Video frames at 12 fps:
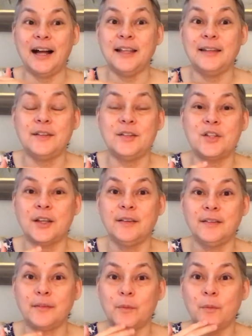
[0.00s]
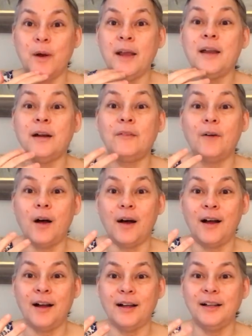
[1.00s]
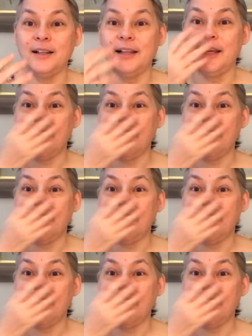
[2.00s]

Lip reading: It's just one of awe.